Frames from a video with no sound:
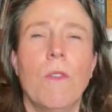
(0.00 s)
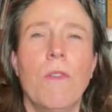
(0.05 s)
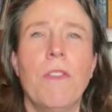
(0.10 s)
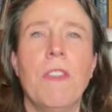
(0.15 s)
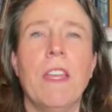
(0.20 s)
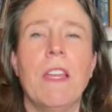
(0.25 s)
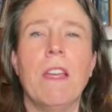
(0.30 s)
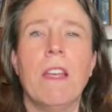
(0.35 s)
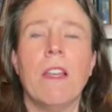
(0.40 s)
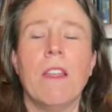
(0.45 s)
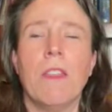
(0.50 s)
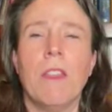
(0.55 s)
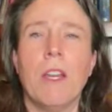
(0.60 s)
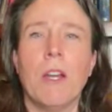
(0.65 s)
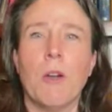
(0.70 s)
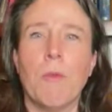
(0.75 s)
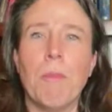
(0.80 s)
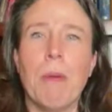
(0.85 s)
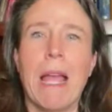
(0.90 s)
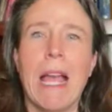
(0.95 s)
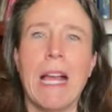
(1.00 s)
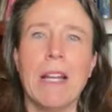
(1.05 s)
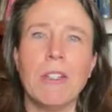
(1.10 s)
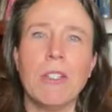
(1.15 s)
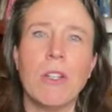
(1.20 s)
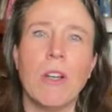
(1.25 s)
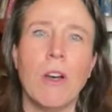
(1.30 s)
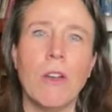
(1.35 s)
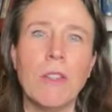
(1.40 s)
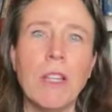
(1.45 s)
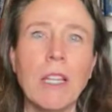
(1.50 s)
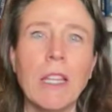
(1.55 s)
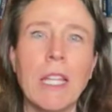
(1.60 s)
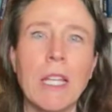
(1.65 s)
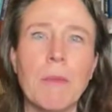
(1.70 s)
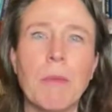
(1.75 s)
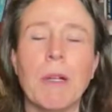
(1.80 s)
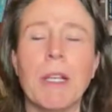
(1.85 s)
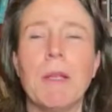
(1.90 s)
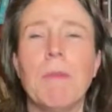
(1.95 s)
Their patch called the
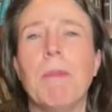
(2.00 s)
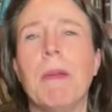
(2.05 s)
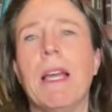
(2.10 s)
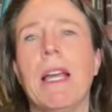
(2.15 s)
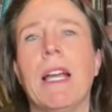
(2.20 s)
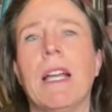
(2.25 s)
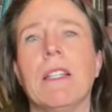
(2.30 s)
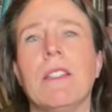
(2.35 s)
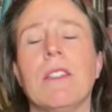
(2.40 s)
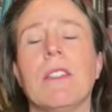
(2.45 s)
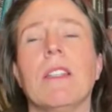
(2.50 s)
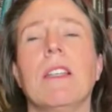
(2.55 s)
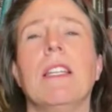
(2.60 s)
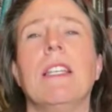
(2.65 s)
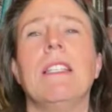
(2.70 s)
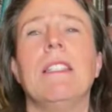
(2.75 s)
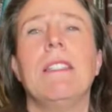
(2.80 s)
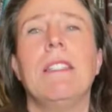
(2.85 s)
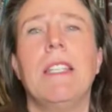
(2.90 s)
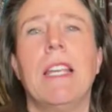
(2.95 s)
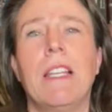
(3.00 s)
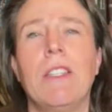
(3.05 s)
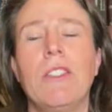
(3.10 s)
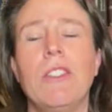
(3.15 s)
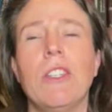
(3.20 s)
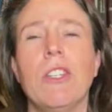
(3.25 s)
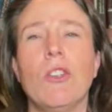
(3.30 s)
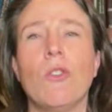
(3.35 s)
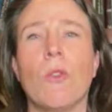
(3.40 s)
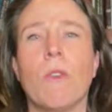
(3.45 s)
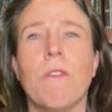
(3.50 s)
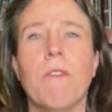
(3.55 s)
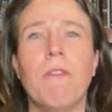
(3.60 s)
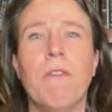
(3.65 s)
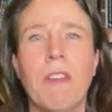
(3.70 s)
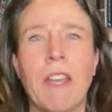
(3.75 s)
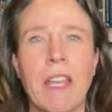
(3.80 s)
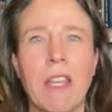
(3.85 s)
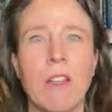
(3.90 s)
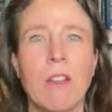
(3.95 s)
Liberty Patch sets your
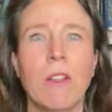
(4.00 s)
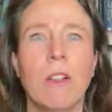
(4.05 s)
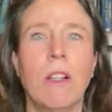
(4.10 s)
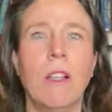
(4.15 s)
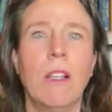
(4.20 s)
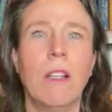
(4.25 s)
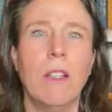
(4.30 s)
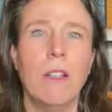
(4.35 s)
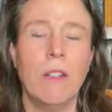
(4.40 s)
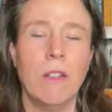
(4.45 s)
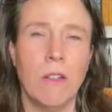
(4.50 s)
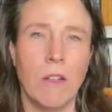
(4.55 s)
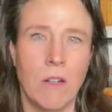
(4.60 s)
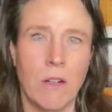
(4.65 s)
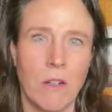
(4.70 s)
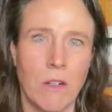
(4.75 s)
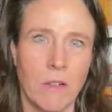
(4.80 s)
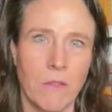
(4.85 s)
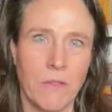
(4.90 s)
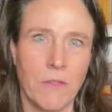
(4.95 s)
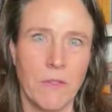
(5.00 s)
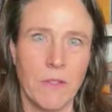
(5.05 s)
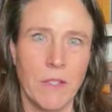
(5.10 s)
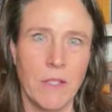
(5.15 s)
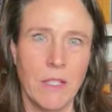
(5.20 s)
vagal nerve